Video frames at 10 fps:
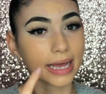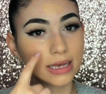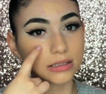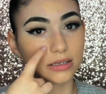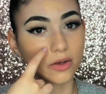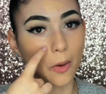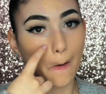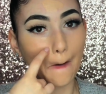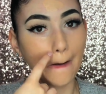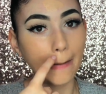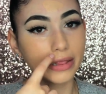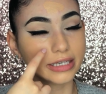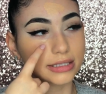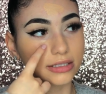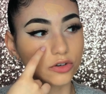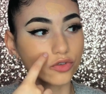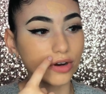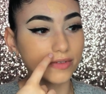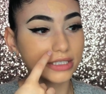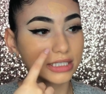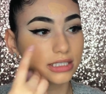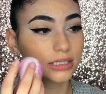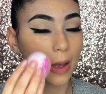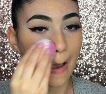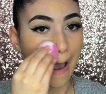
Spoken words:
get into these little crevices